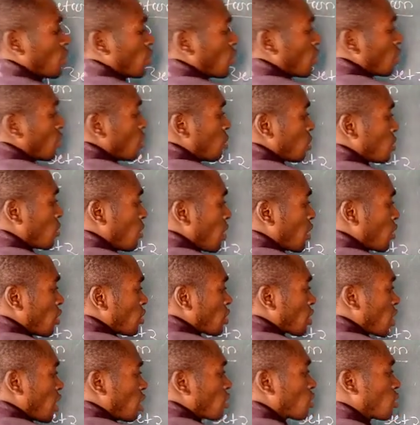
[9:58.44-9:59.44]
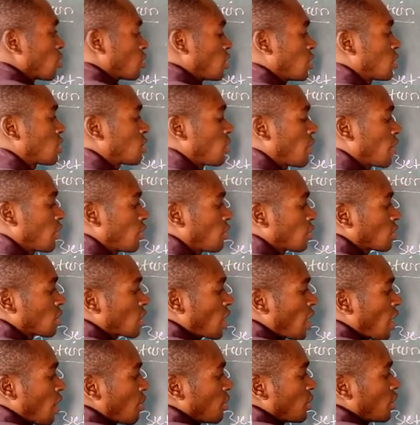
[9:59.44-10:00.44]
This minus cancels this minus.
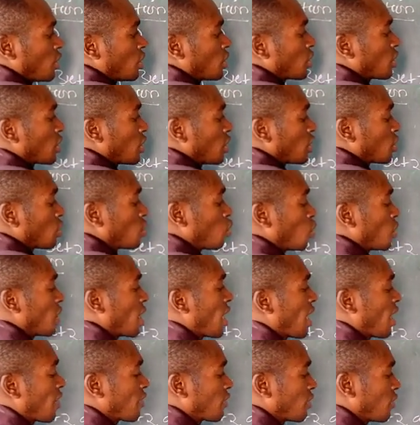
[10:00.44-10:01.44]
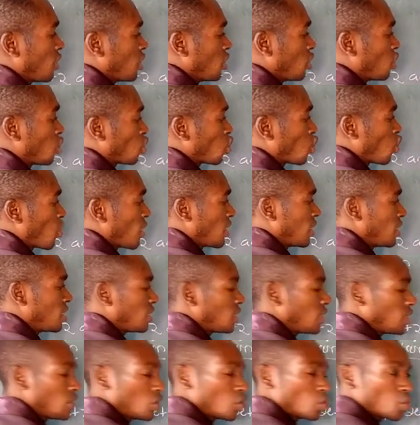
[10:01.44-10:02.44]
How many 3's do we have in
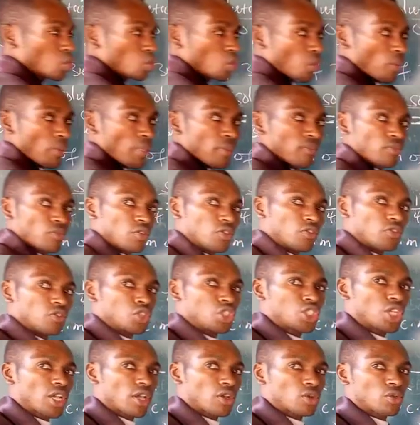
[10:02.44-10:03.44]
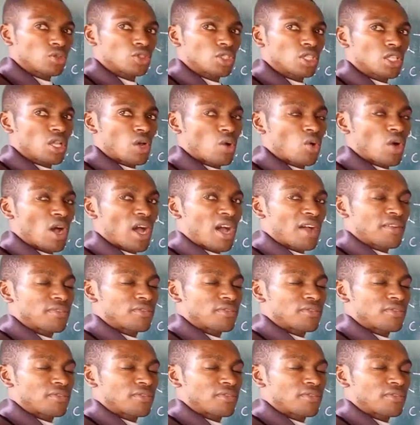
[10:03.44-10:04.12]
22? You check, you see that we have